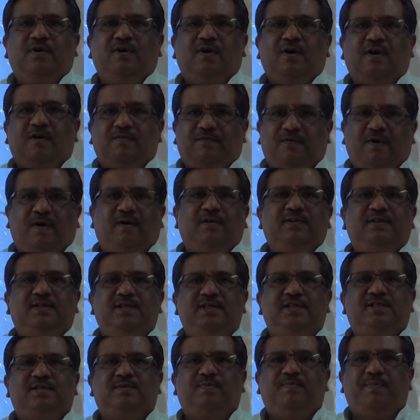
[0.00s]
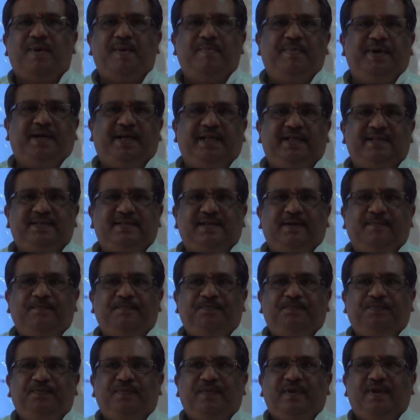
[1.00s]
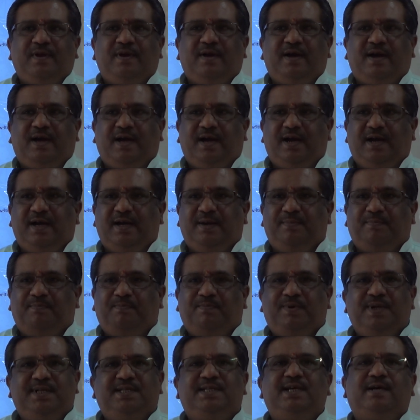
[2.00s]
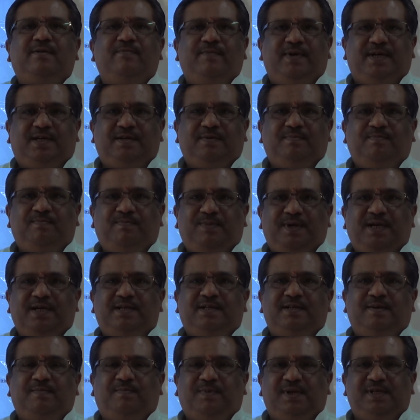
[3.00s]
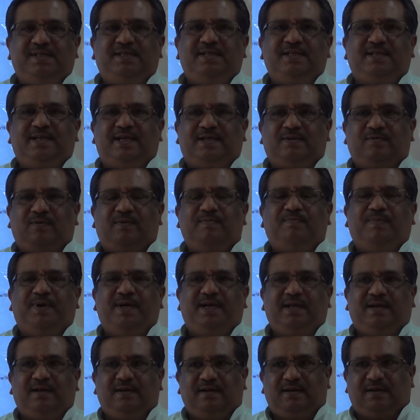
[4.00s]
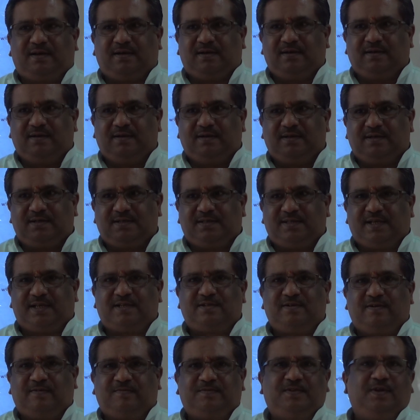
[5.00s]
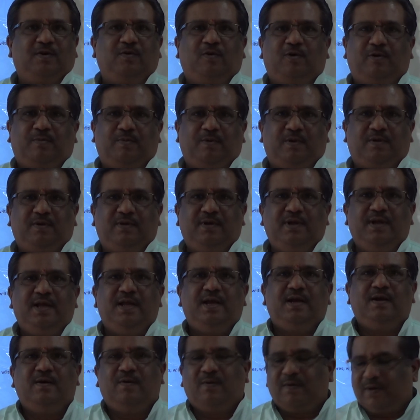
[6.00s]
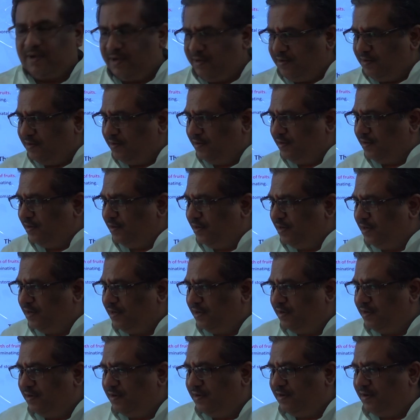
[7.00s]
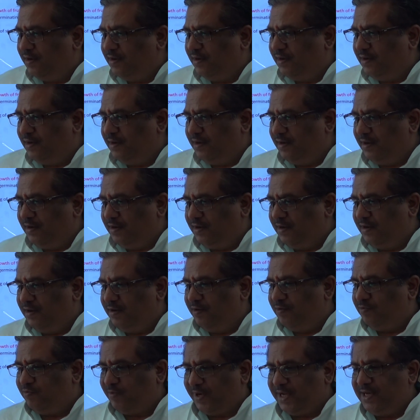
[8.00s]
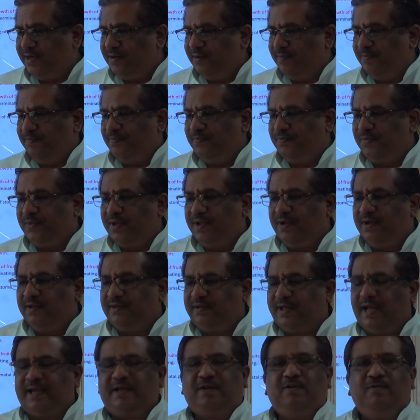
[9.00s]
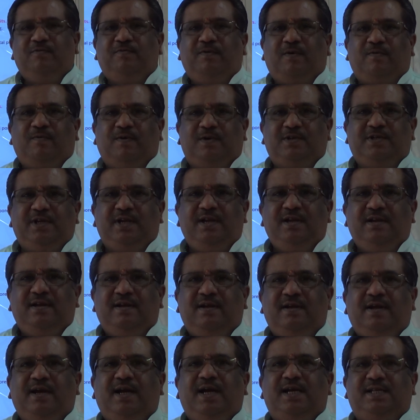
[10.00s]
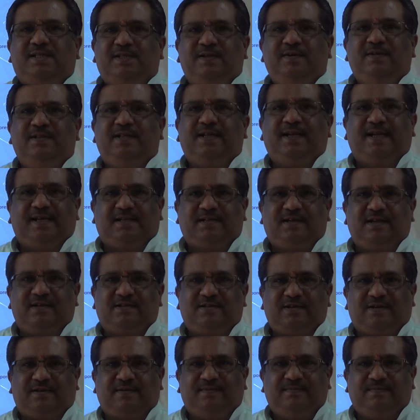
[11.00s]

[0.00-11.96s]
of all these PPTs and preserve it, place it at one particular section of the notebook. Okay, fine. Thank you for watching and see you in the next lecture.